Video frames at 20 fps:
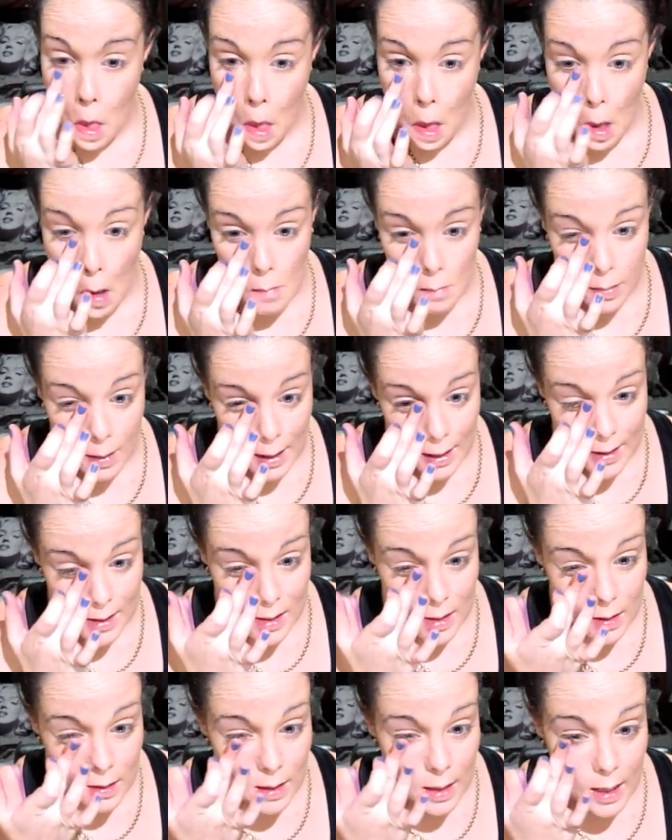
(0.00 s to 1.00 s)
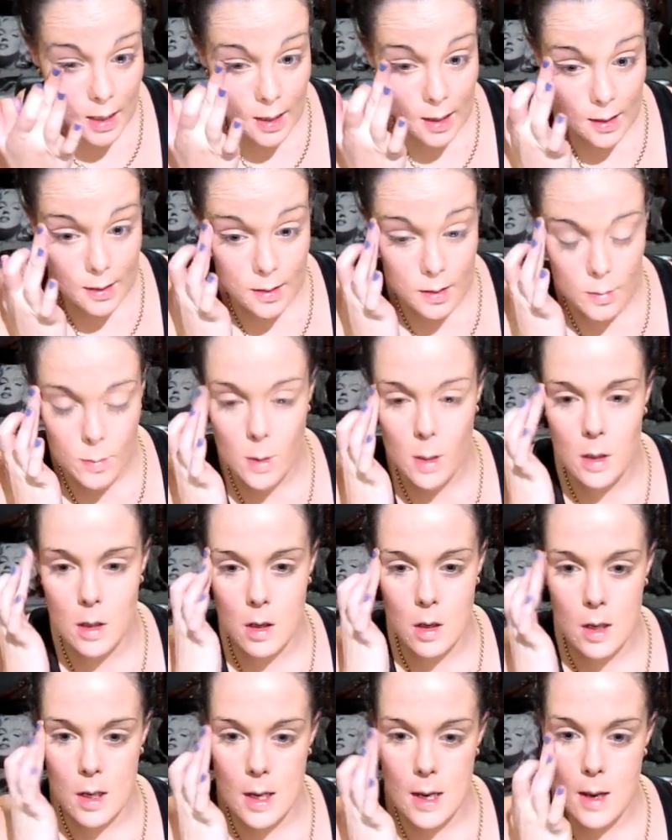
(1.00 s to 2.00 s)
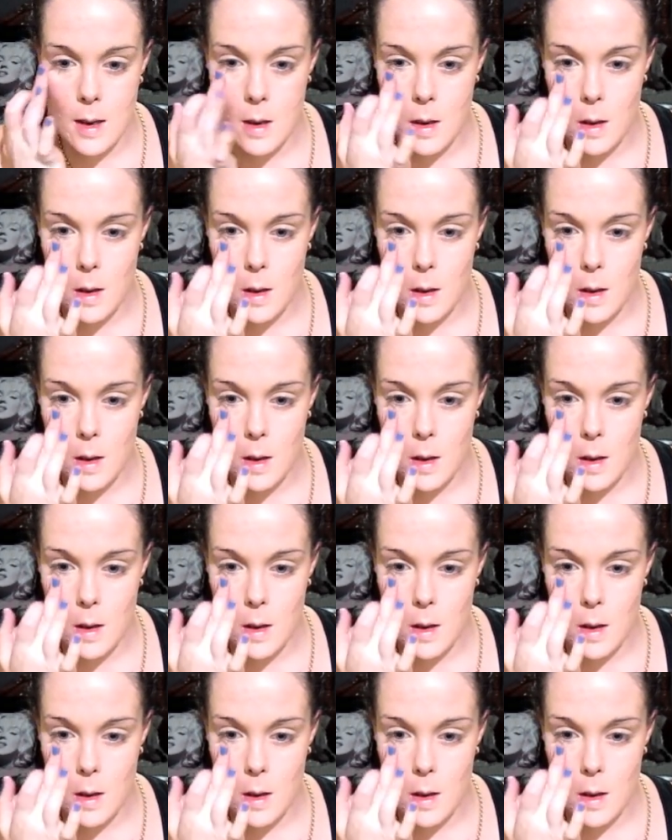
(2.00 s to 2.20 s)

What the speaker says: I'm placing that under my eye.